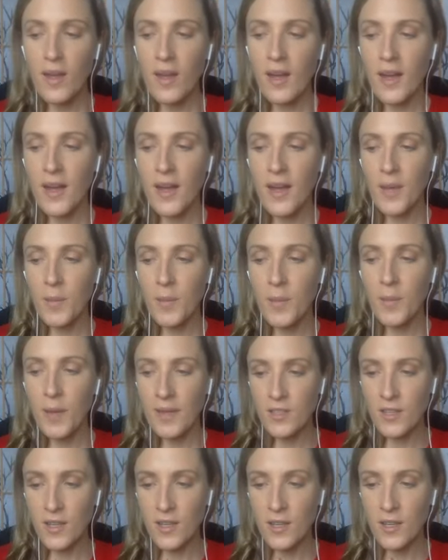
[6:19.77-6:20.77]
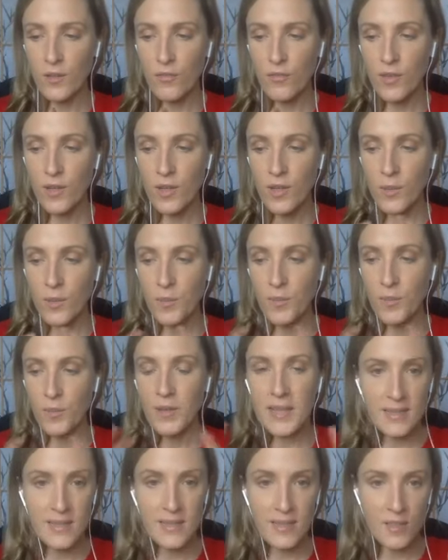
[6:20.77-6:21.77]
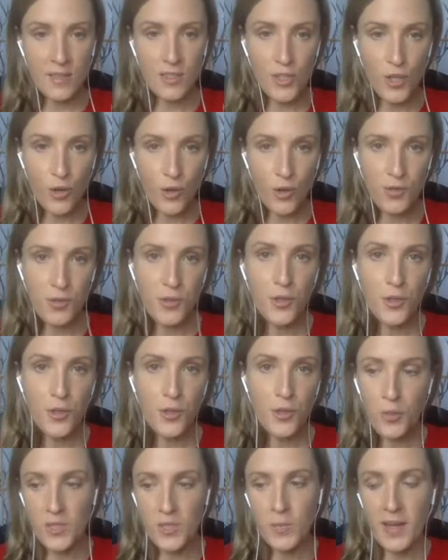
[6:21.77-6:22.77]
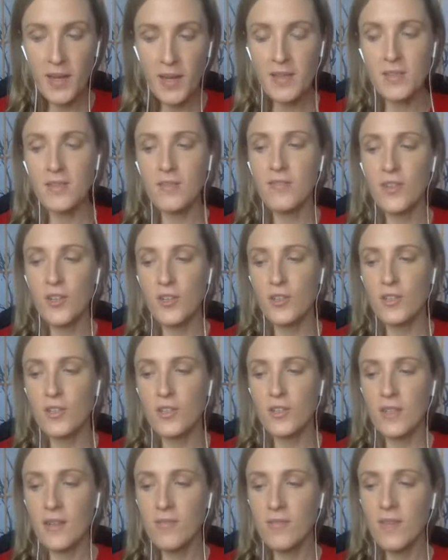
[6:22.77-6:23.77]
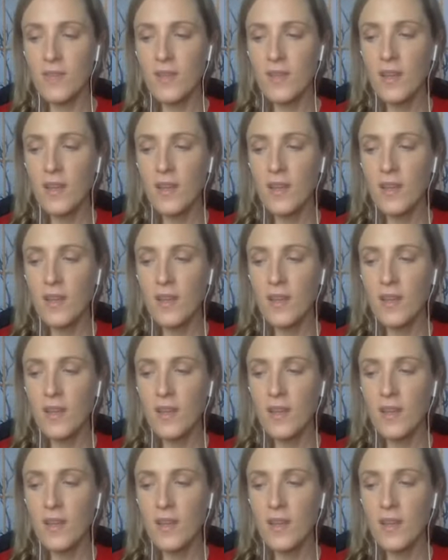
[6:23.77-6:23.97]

and to kind of place into your new perspective for yourself.